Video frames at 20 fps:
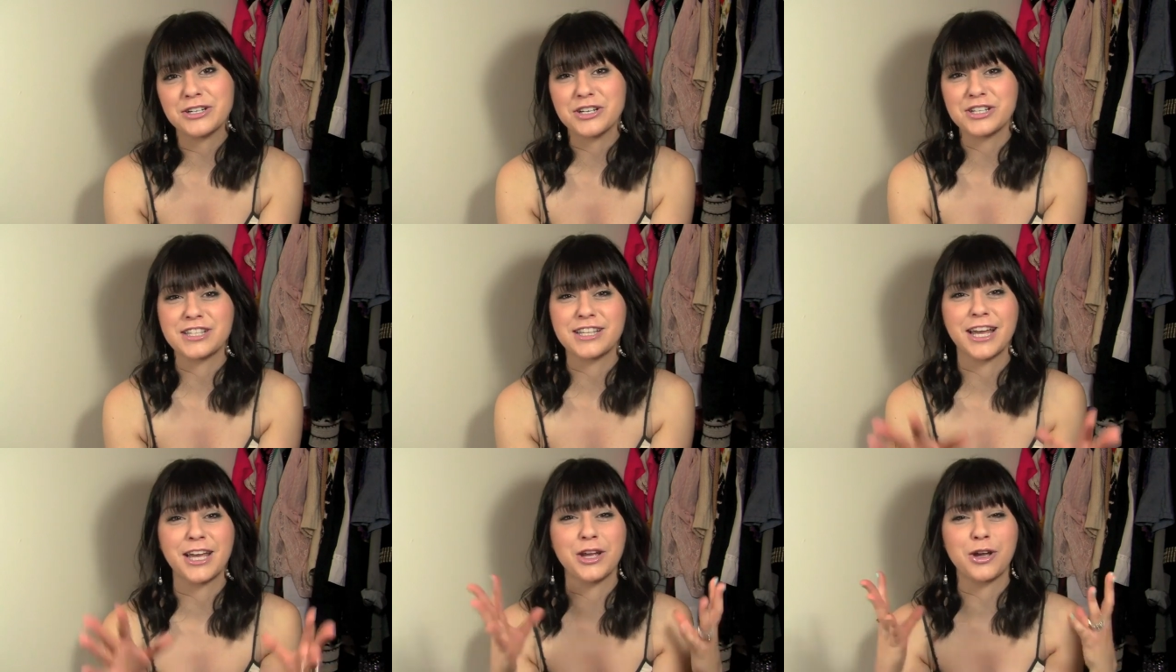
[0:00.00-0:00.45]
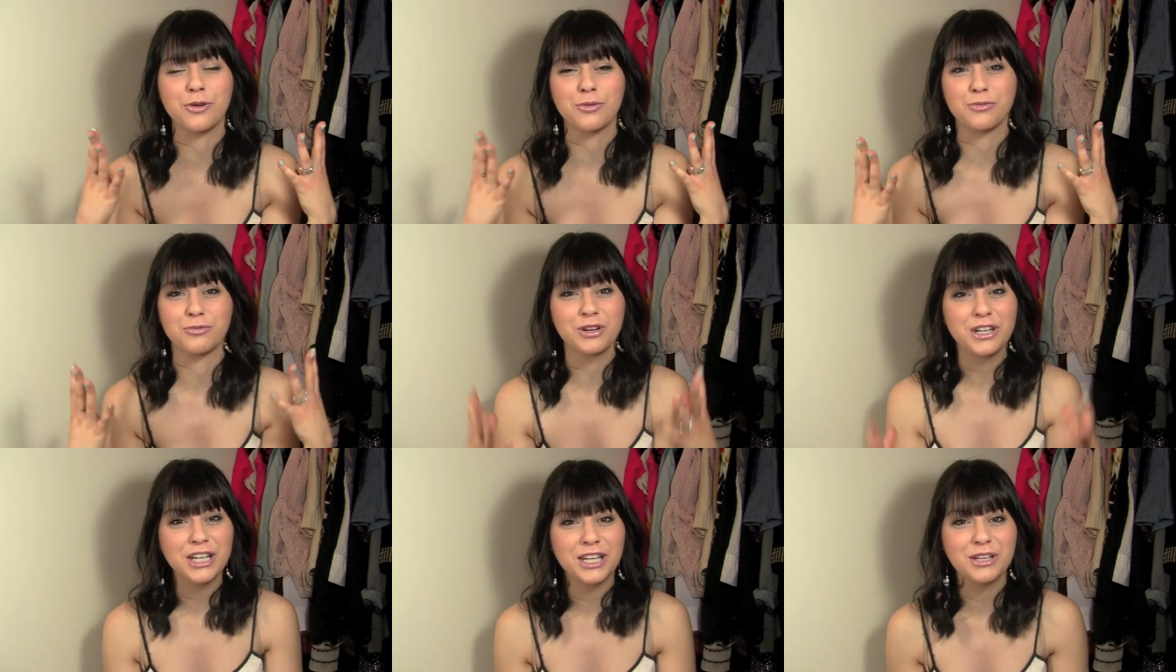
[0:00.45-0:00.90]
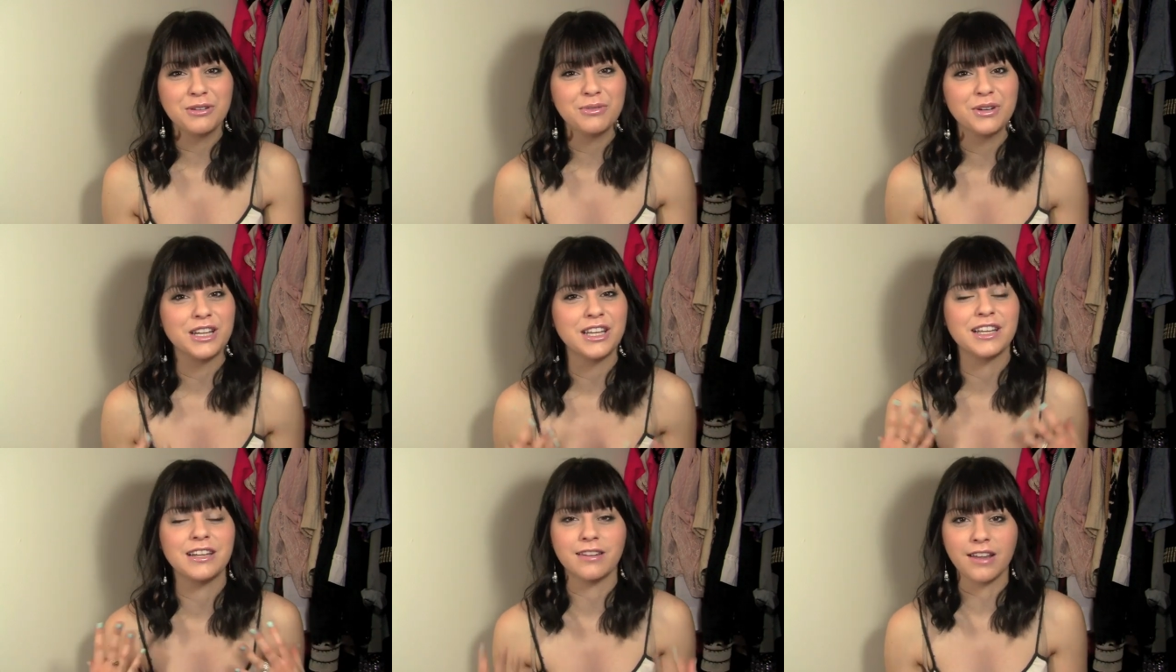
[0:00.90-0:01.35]
just like really
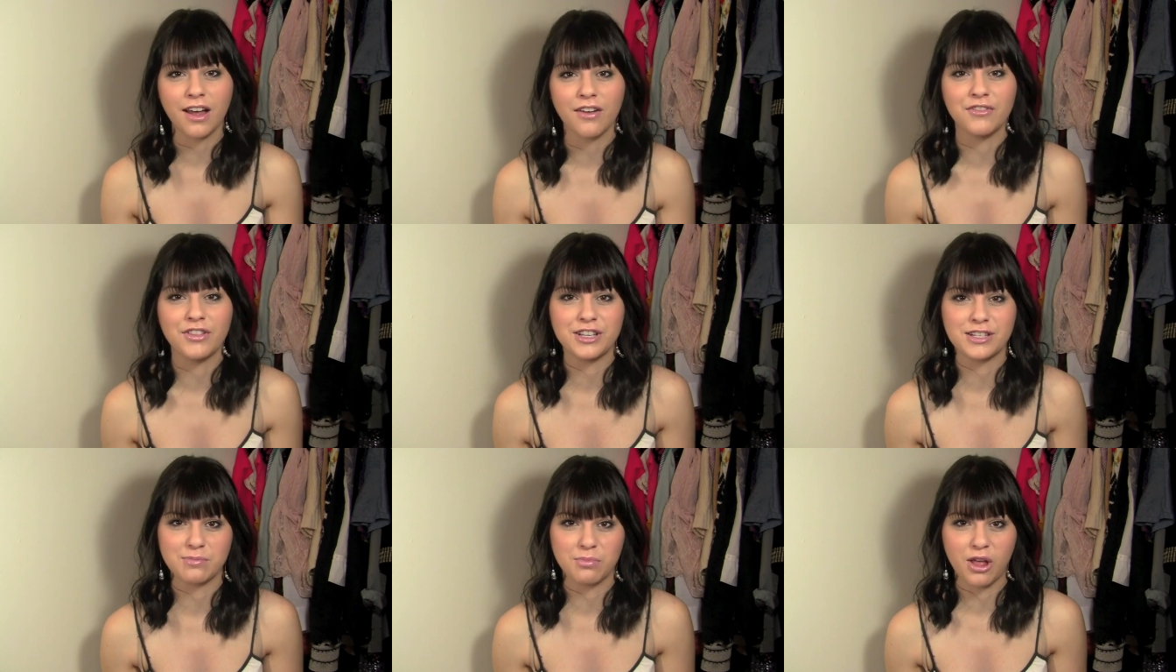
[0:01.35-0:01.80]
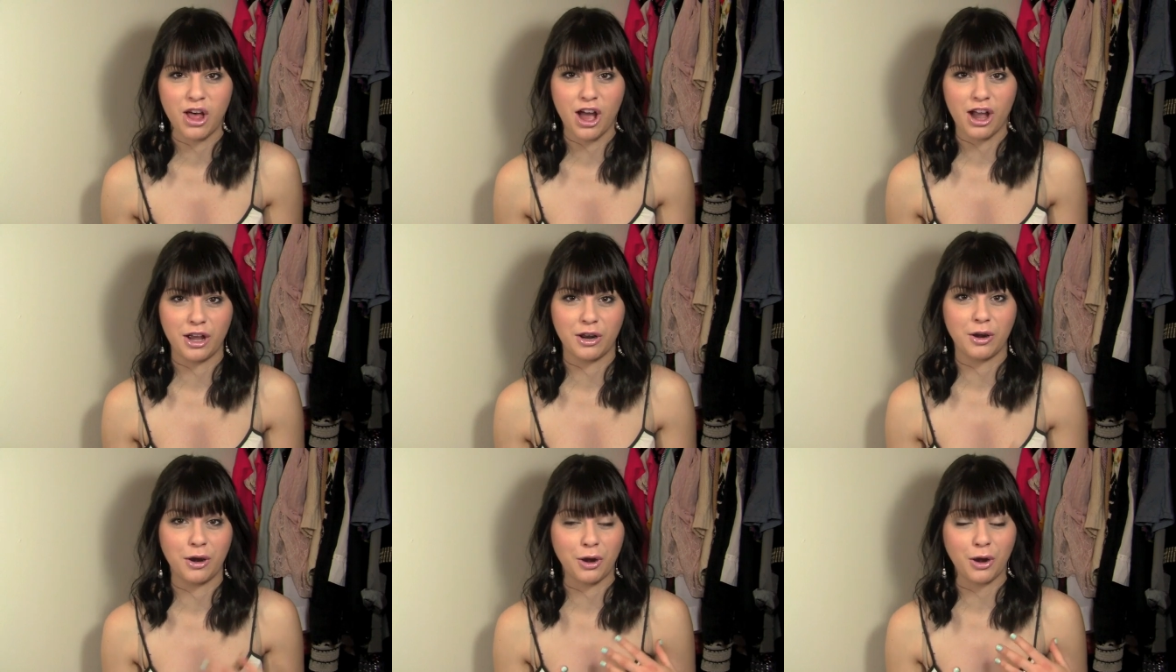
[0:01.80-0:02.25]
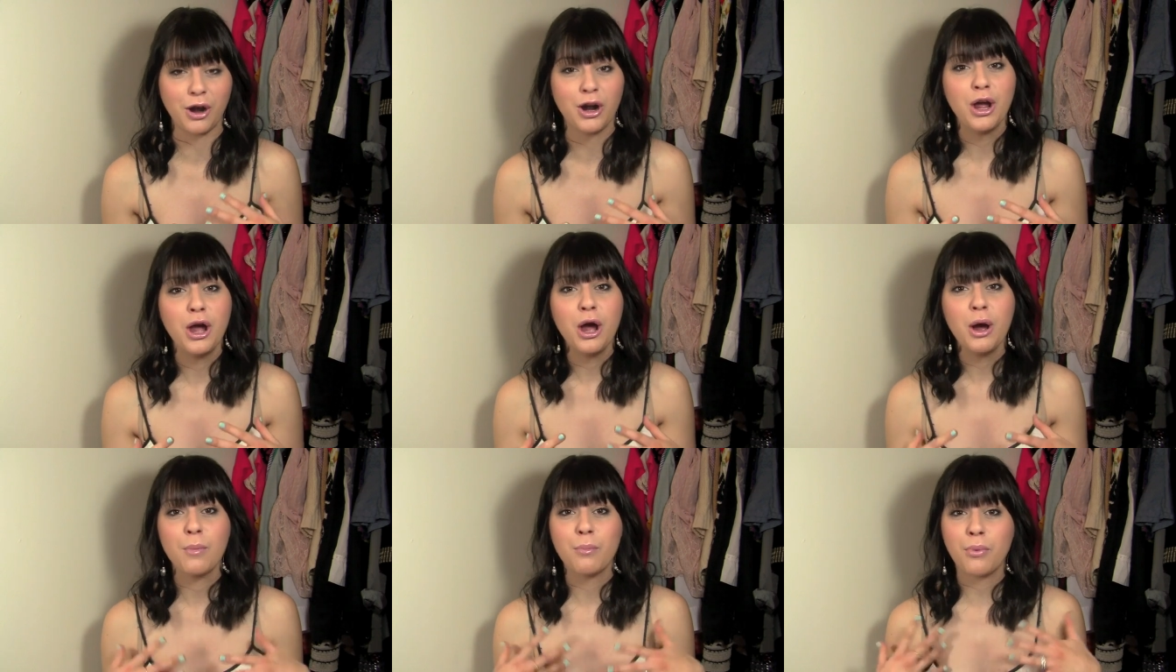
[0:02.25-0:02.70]
really love this blog and are
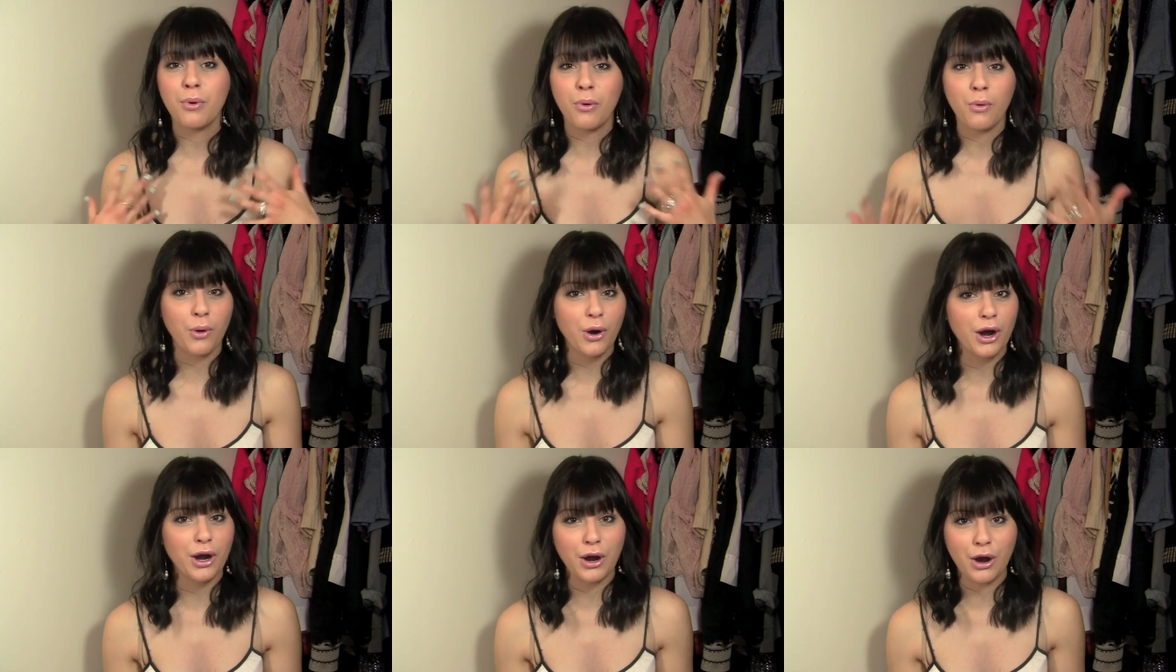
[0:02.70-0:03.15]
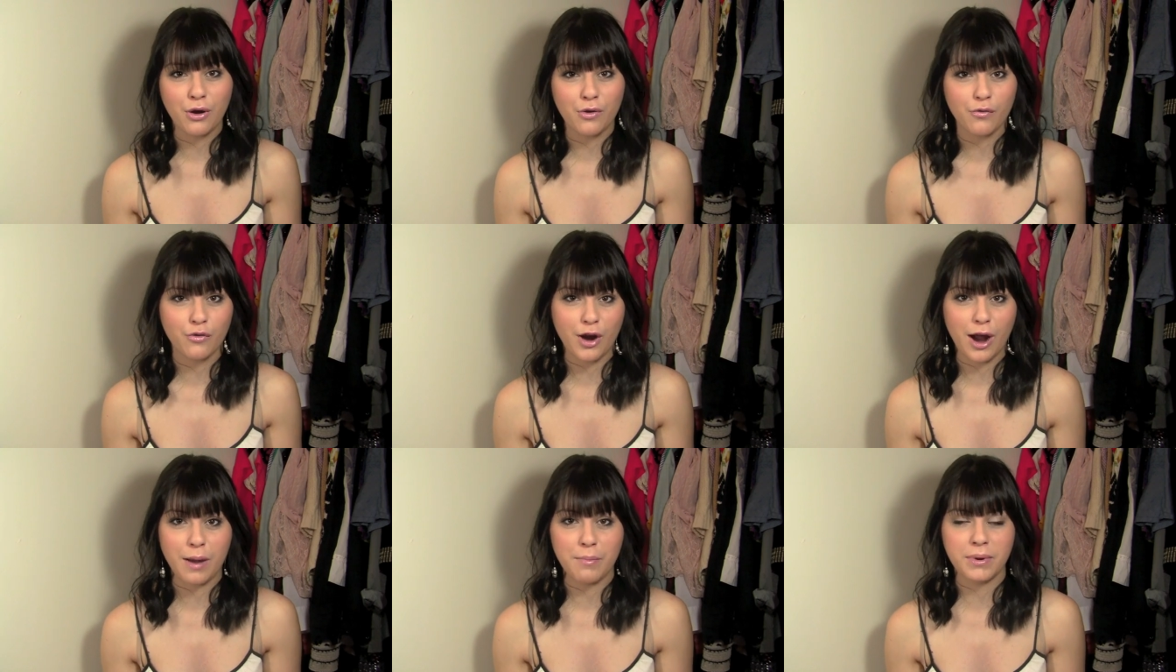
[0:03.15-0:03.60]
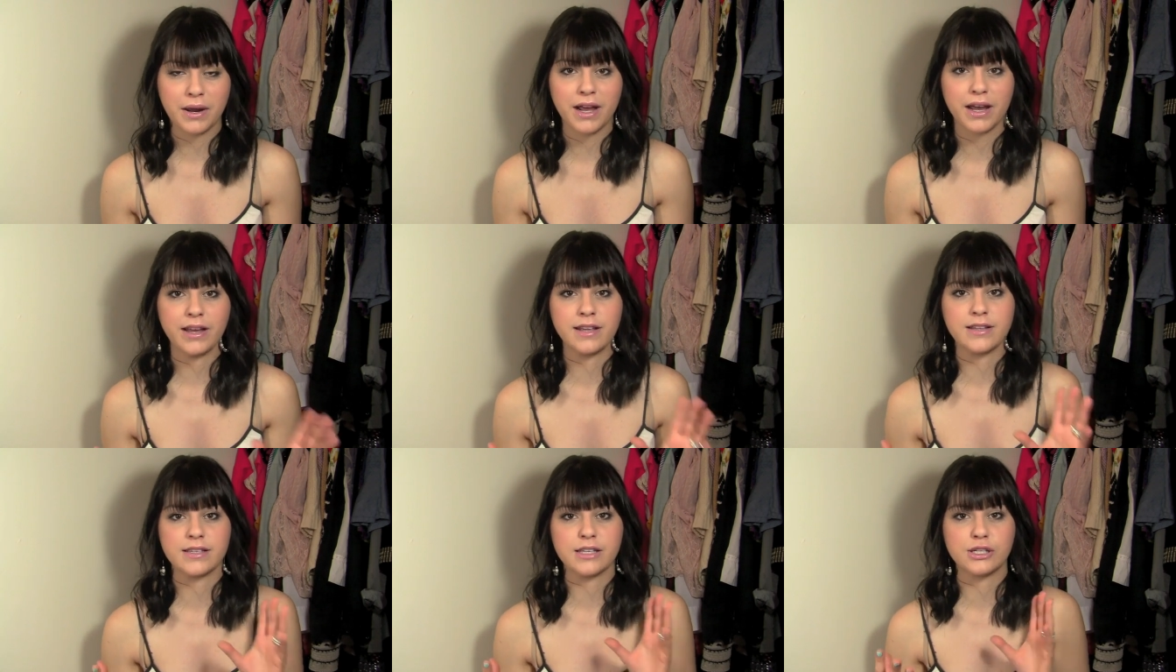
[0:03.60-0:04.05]
poring over it
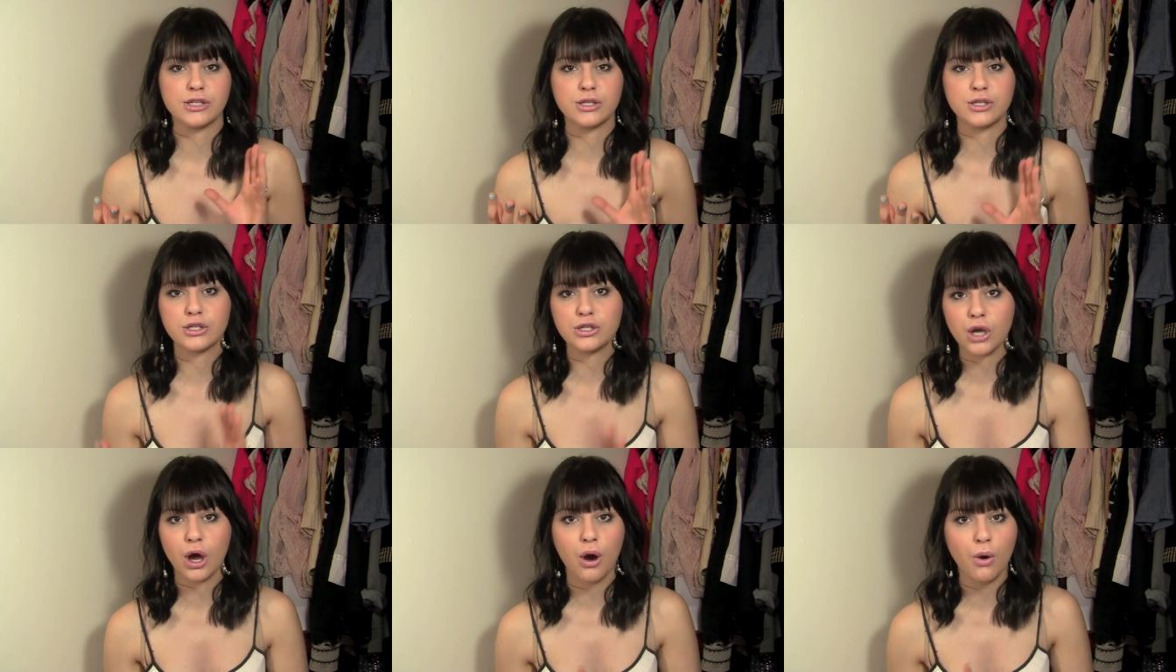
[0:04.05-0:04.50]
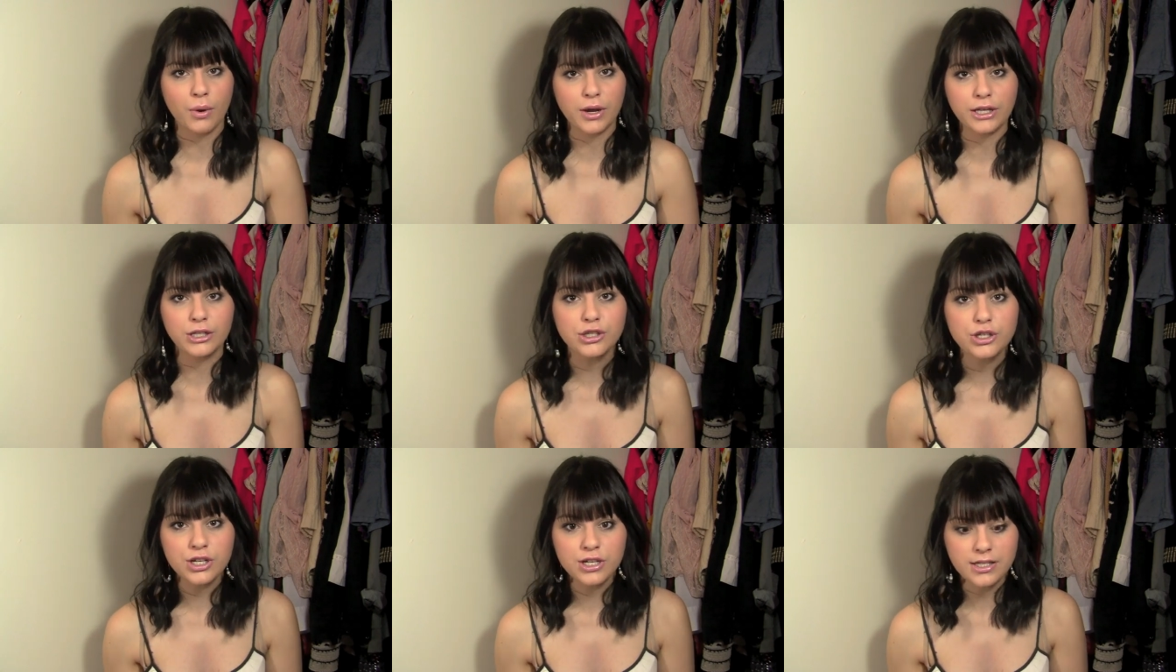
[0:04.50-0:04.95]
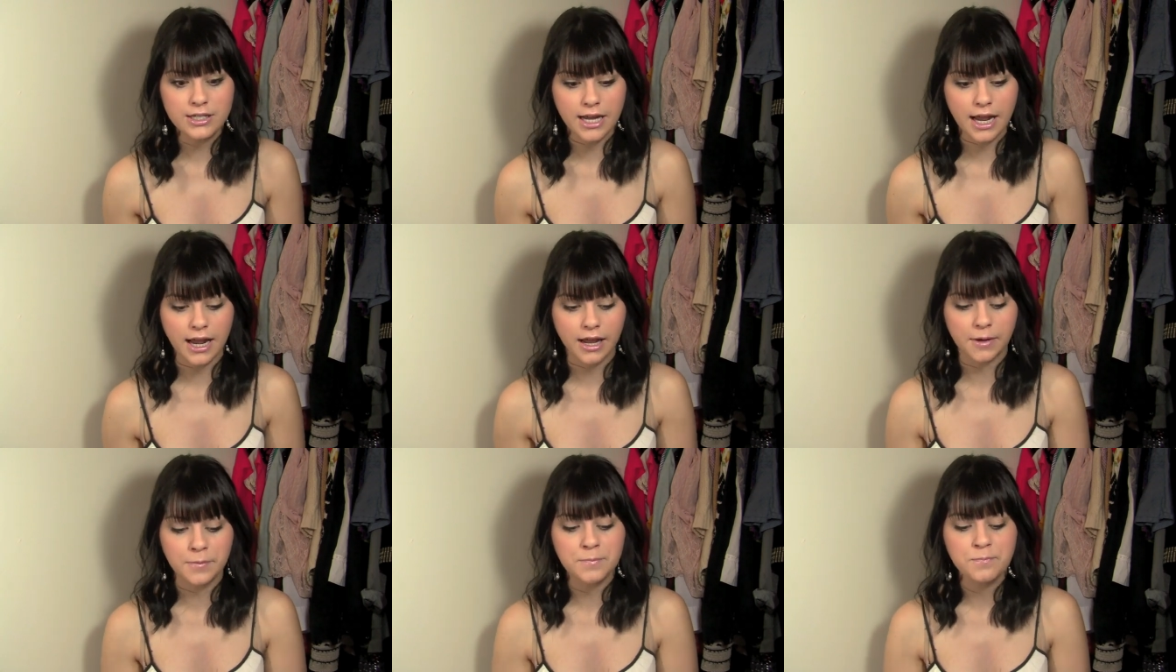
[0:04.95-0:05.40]
because it's so
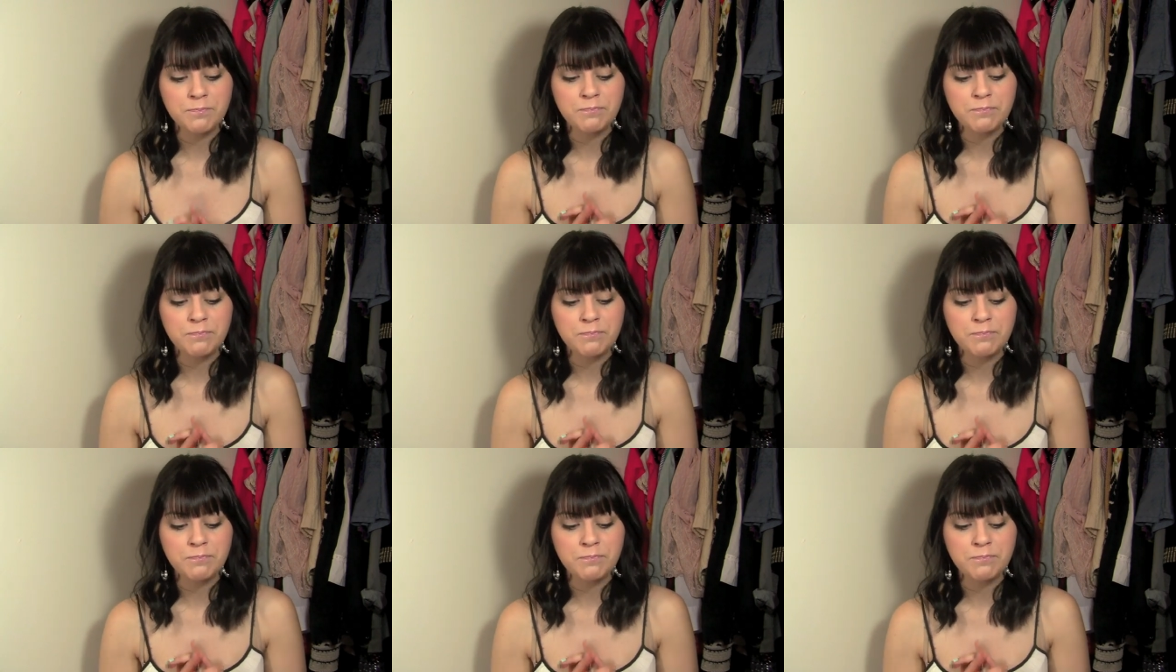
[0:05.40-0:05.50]
interesting.